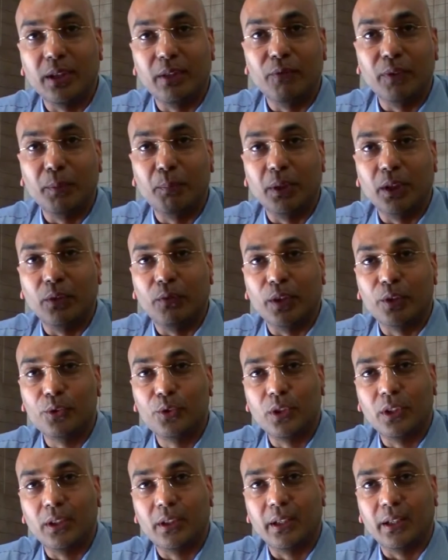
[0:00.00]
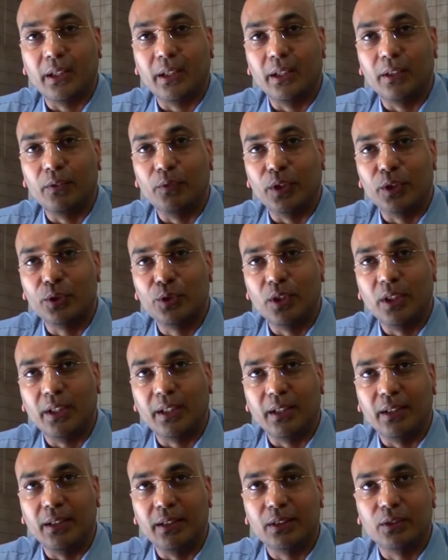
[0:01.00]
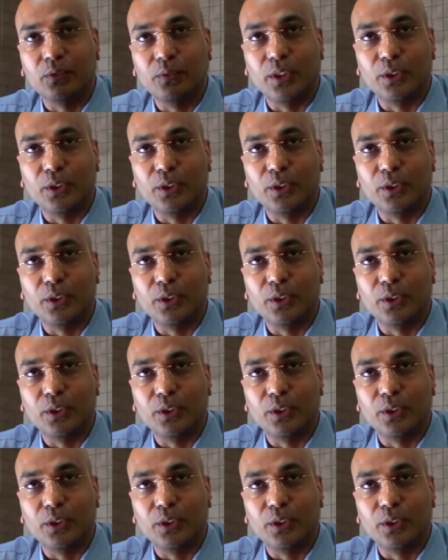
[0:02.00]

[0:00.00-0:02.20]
and we play virtual cricket, virtual tennis,